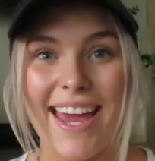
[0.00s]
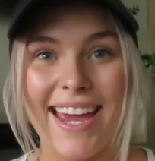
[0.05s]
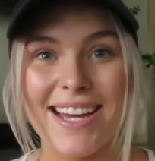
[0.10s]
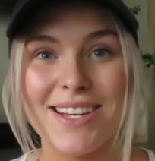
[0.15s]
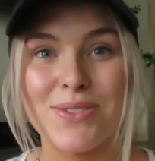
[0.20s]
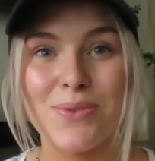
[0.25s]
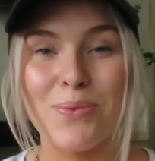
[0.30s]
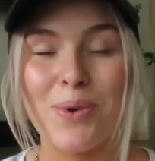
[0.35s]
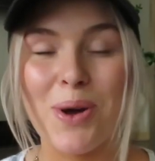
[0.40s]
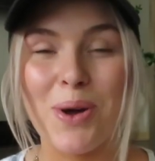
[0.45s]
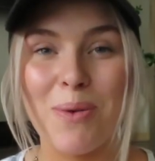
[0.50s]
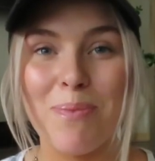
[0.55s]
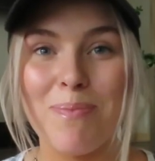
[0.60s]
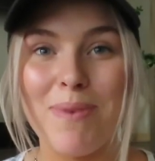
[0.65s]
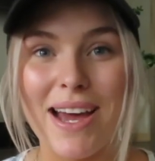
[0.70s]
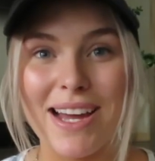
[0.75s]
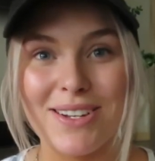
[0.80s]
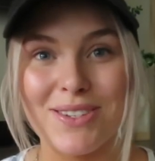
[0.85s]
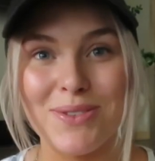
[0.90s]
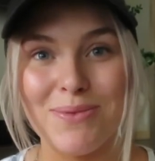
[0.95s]
Hey guys, welcome
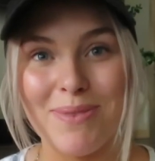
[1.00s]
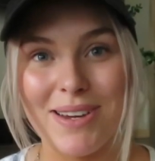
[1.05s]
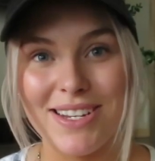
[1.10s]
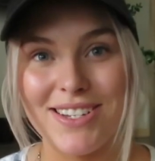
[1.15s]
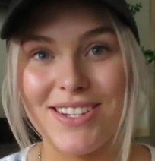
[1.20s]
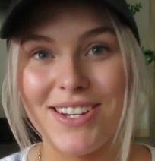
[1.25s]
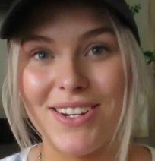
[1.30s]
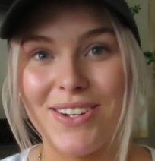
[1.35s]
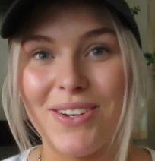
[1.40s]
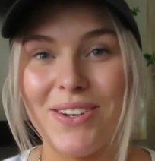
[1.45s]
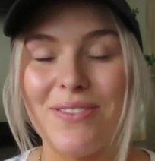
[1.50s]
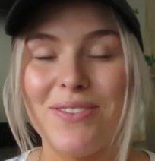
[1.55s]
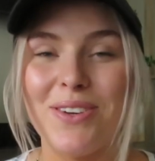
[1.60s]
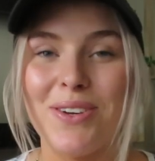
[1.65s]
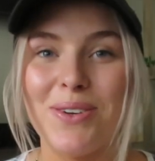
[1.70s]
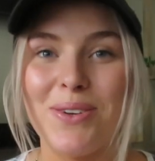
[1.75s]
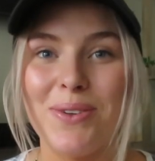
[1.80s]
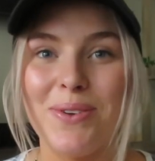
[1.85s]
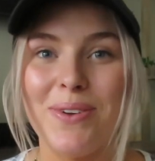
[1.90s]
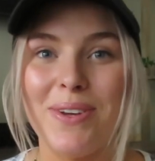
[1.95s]
back to my channel. If
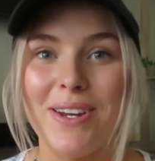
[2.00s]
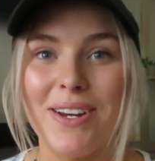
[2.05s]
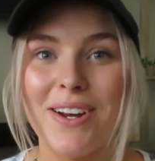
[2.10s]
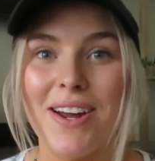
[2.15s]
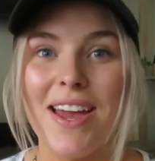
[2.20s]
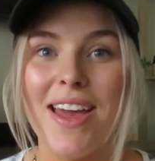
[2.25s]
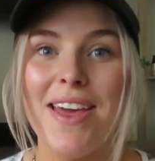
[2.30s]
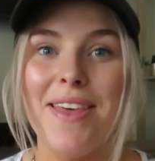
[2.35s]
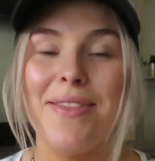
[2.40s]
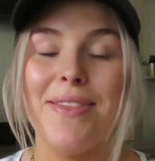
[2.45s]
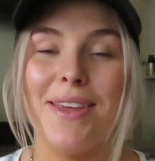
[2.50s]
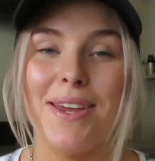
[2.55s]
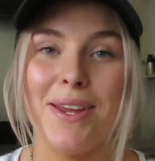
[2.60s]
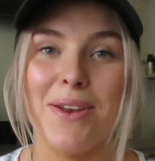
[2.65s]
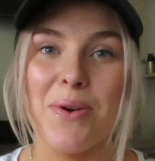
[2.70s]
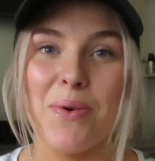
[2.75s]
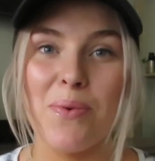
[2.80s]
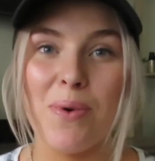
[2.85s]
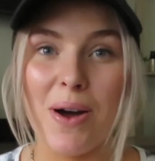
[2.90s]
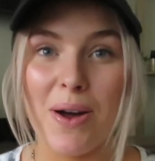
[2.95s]
you're new here,
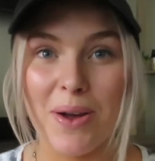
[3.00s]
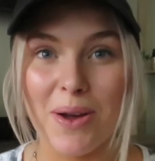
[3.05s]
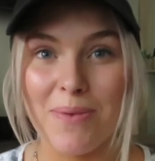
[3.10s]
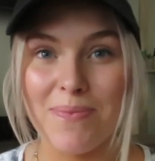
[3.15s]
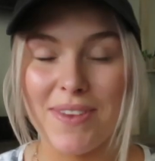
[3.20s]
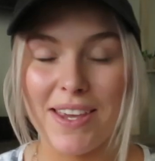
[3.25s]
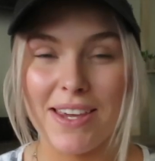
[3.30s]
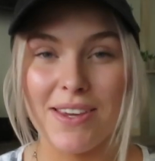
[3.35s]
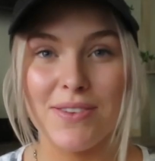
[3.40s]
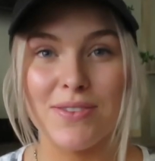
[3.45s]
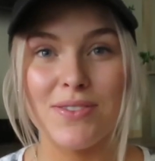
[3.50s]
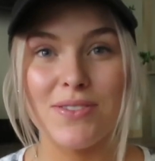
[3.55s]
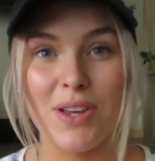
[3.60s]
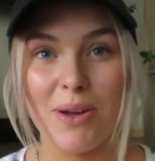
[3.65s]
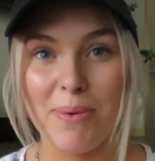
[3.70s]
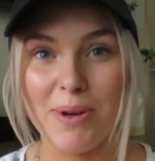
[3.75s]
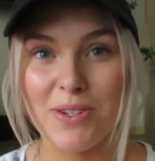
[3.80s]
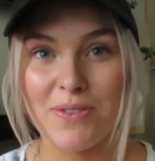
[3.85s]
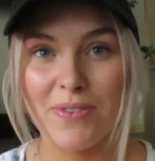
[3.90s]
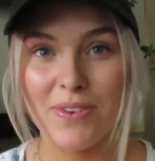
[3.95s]
then welcome. Thank you
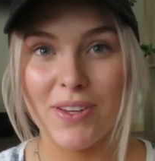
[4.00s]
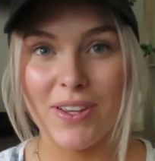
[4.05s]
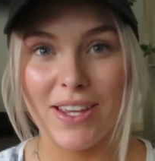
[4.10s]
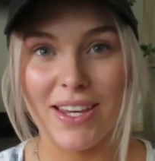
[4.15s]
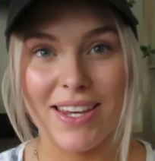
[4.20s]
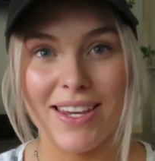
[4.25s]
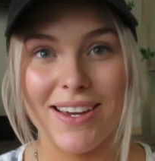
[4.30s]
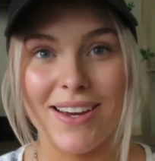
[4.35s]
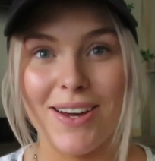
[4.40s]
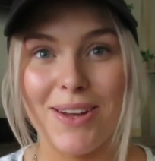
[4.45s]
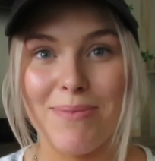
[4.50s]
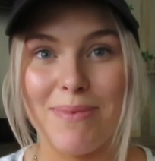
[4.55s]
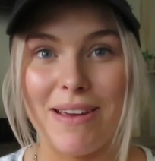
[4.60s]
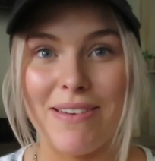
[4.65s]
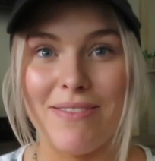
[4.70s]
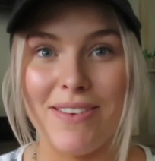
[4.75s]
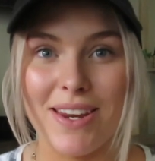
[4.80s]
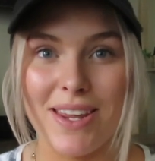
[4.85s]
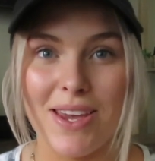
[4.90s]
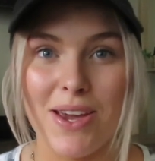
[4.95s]
so much for clicking on my
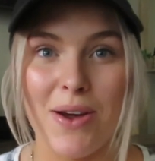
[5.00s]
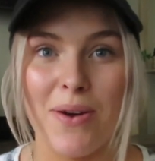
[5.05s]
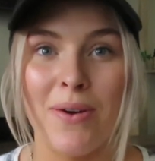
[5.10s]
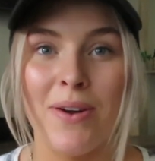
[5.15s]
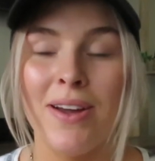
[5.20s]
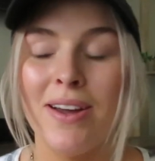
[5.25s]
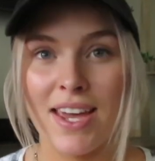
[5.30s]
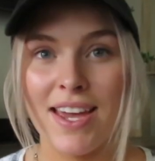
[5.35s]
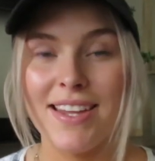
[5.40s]
video.